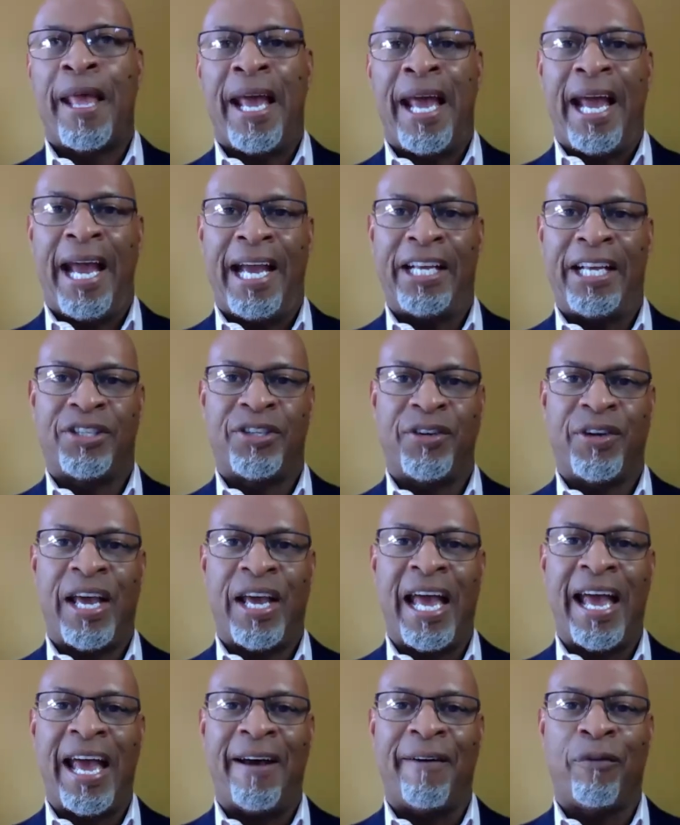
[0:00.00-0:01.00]
and to
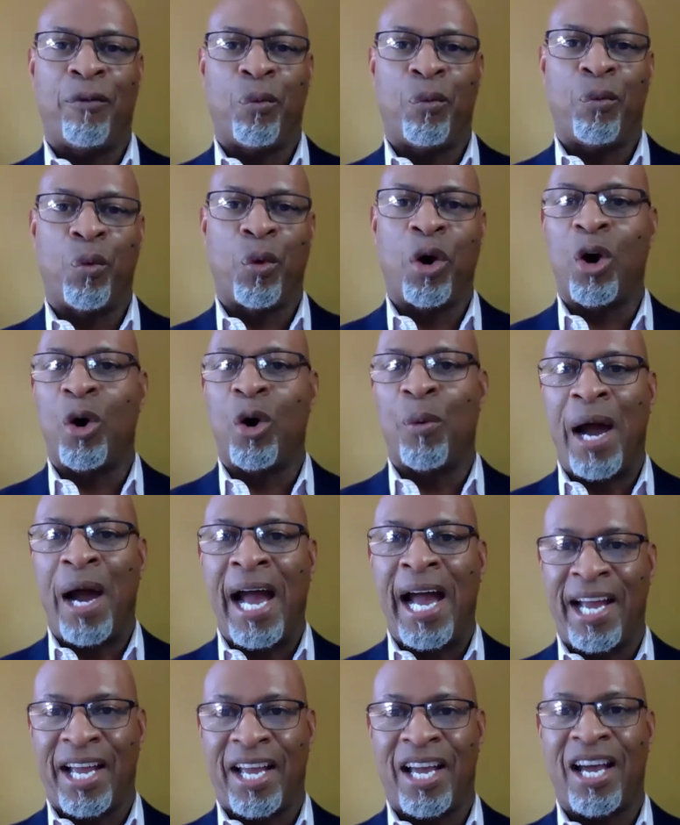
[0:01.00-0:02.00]
have
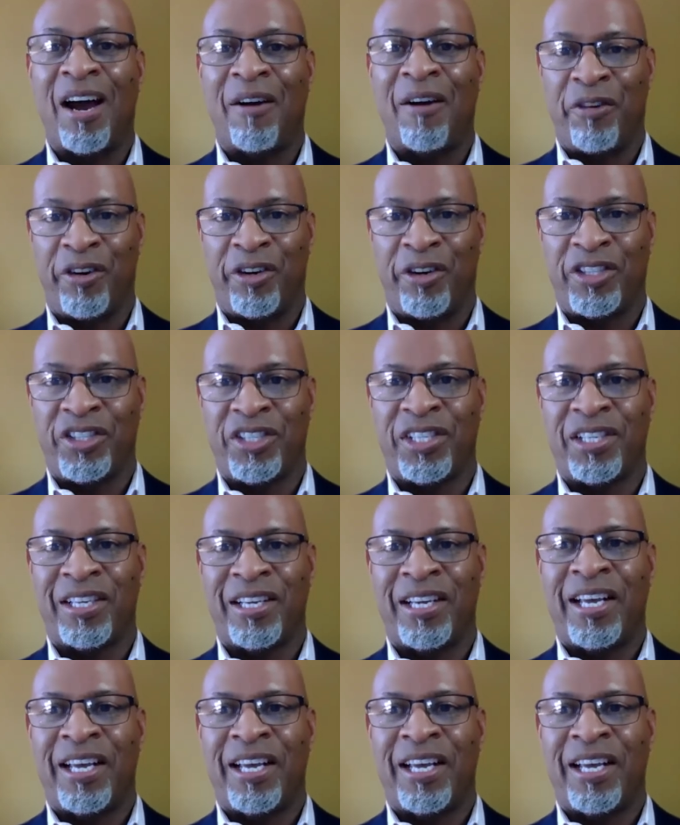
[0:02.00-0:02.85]
worldwide coverage.